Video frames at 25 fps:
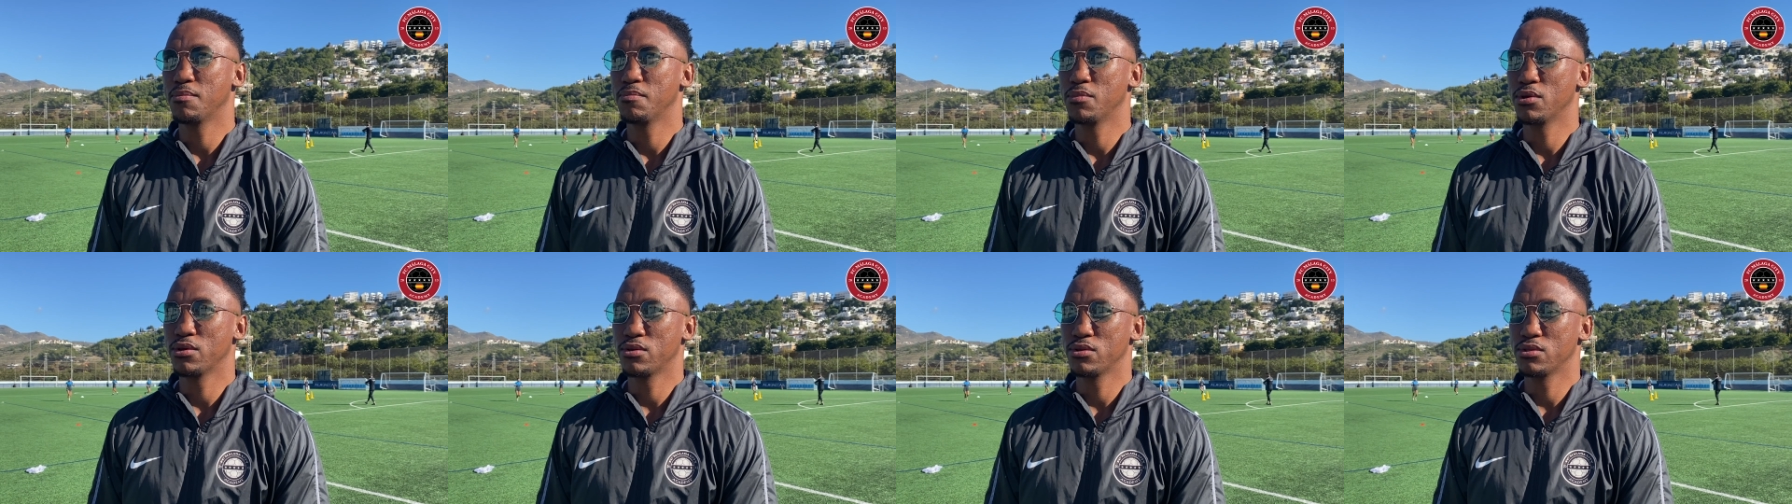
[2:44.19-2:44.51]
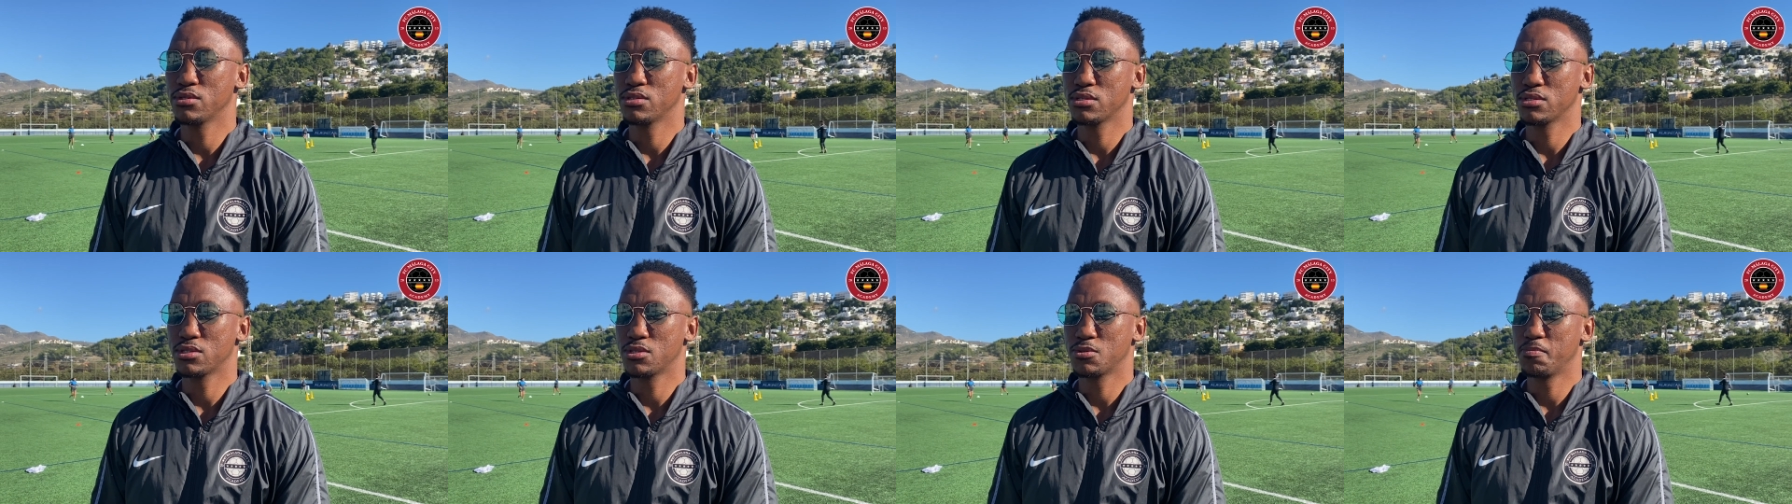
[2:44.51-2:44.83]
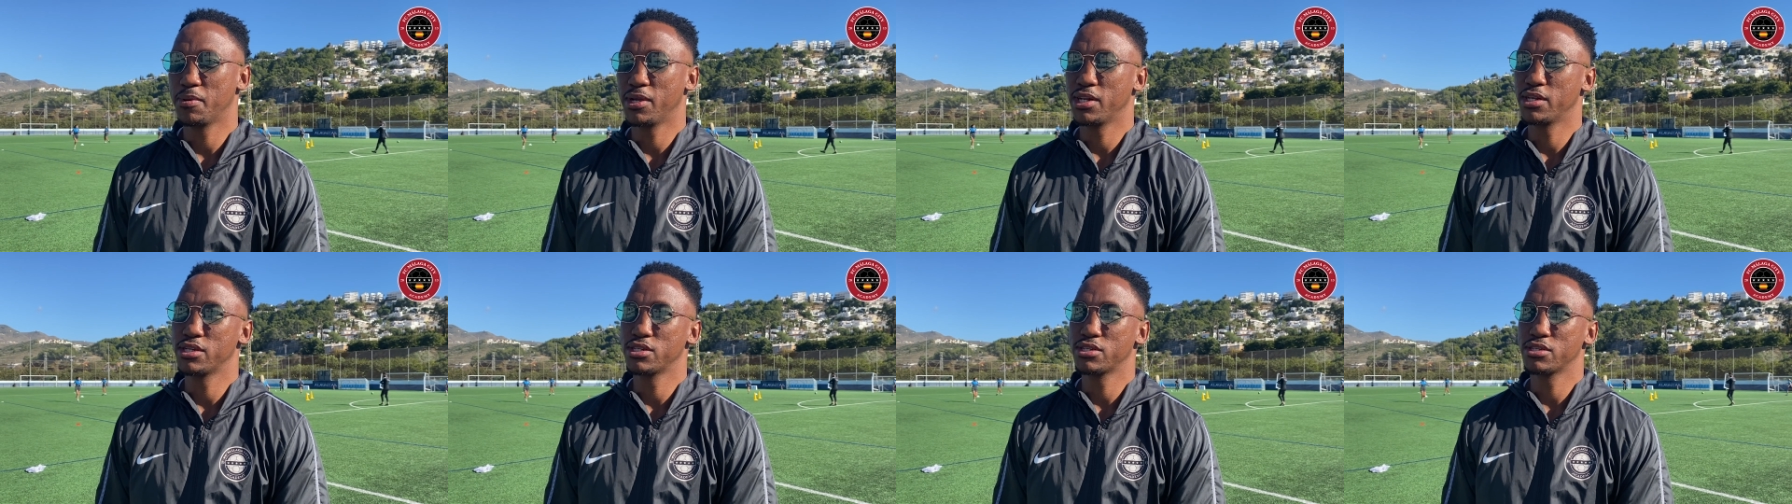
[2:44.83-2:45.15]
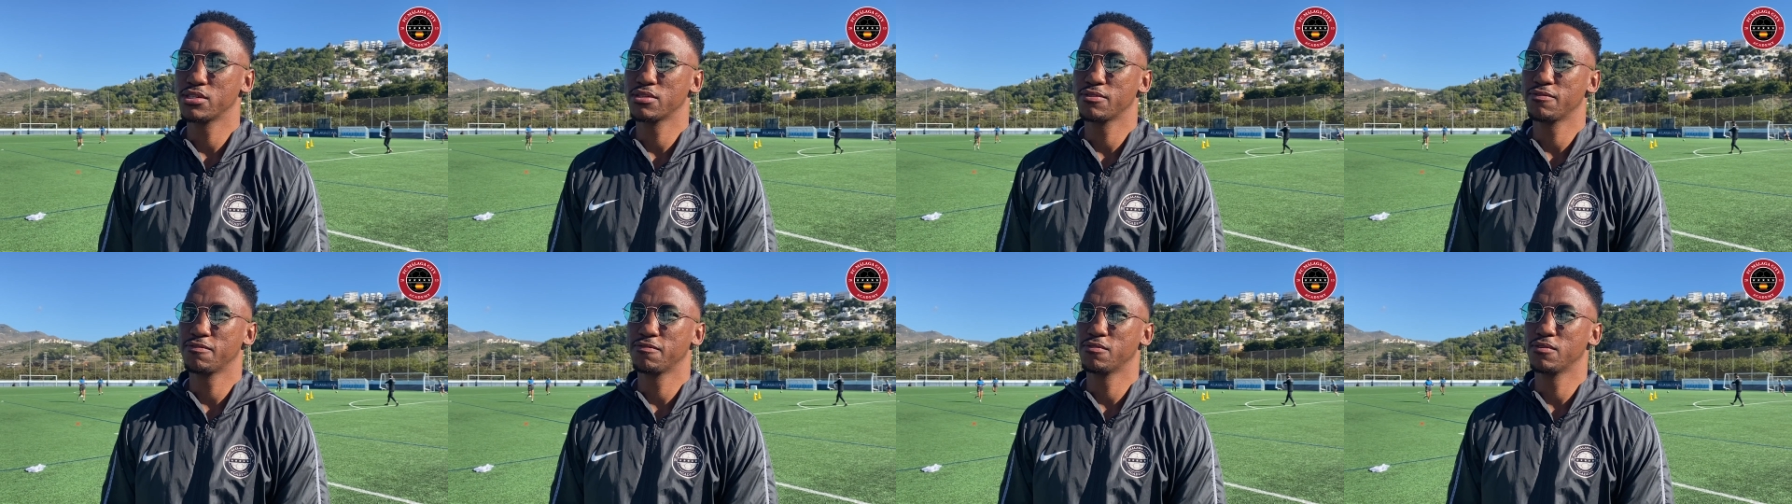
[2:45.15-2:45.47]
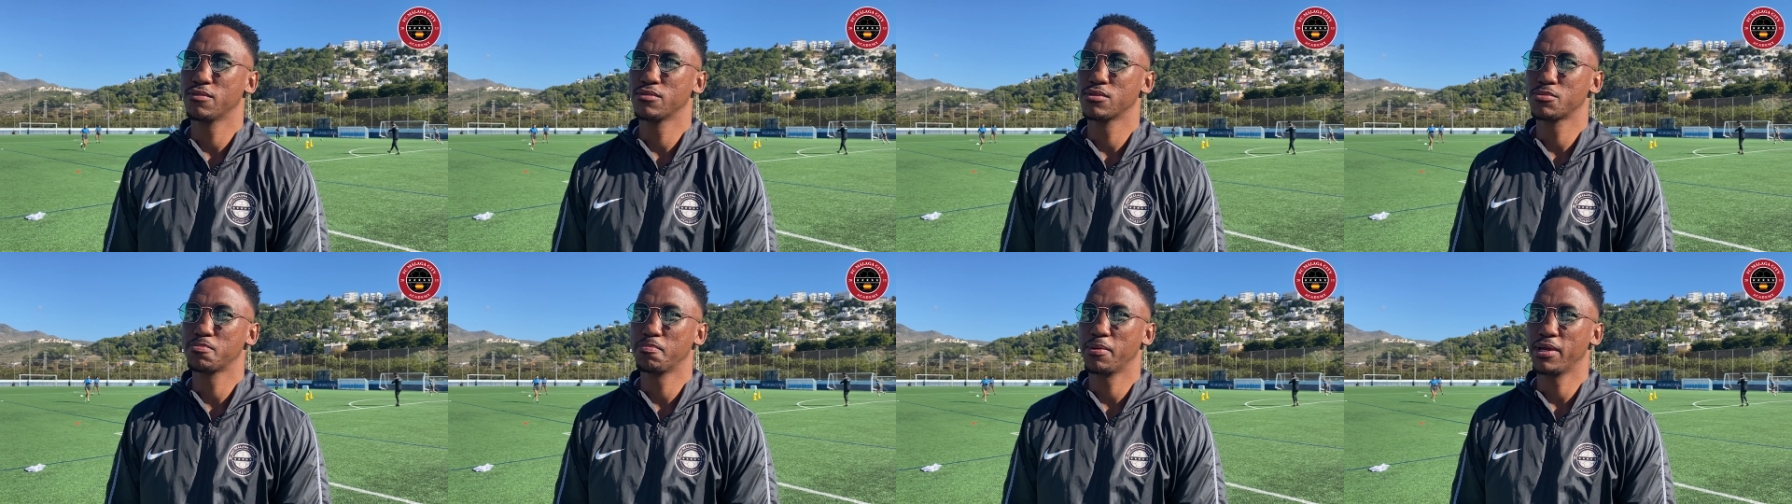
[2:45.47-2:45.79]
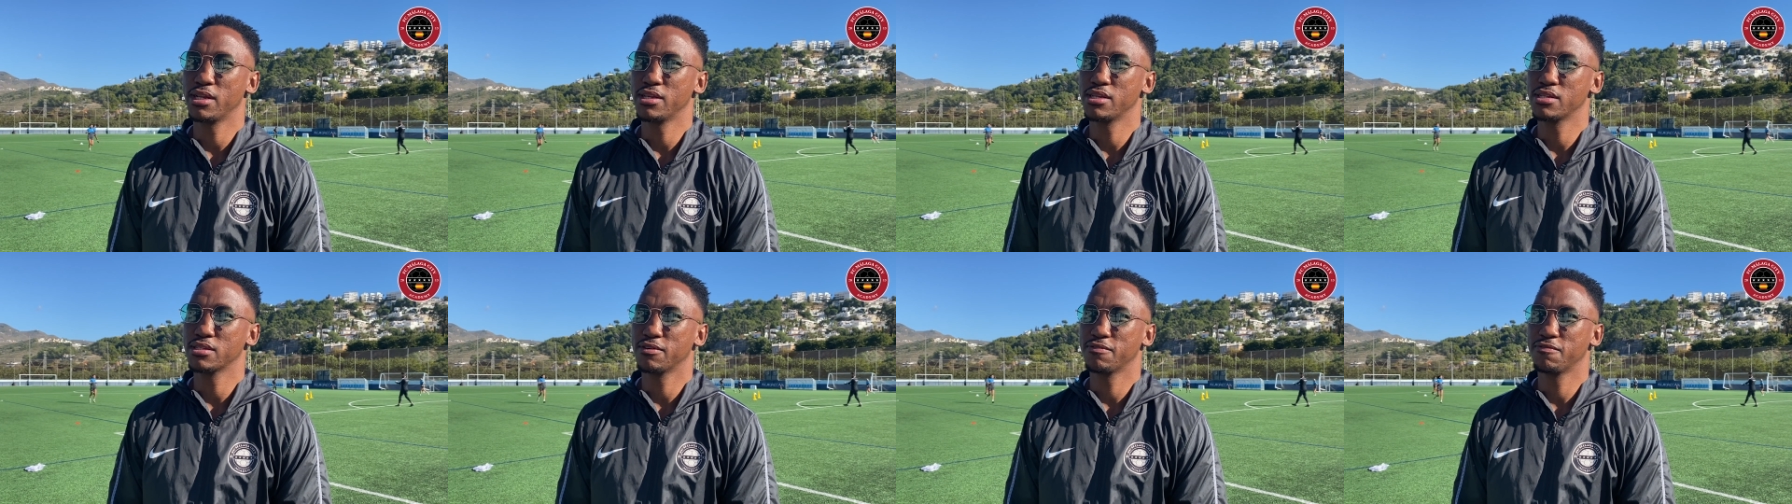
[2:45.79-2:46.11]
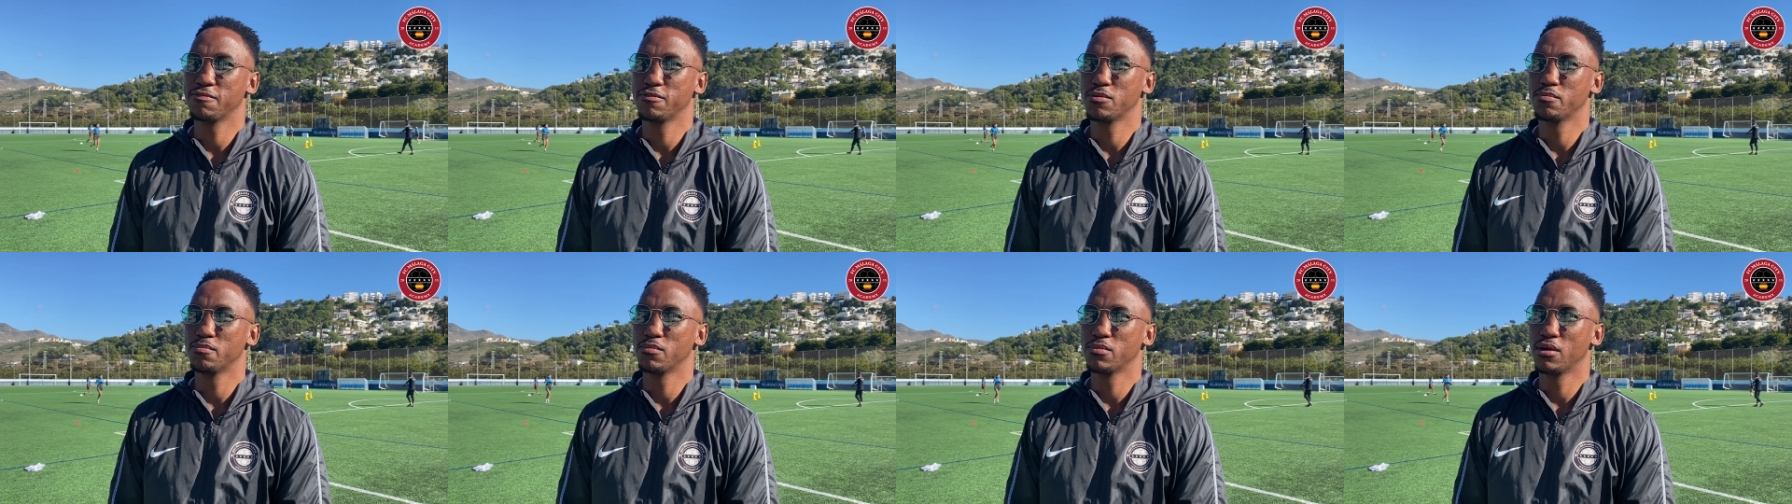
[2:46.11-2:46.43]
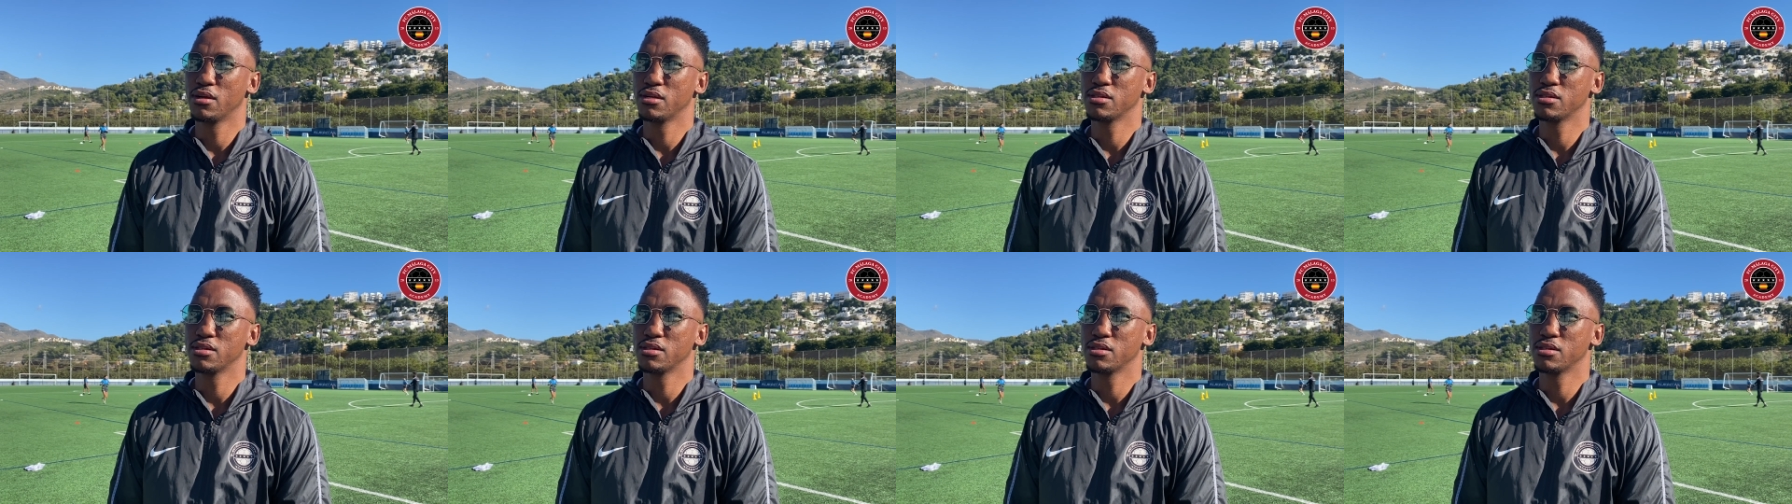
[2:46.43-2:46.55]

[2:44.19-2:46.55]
because Spanish is a Spain is a foot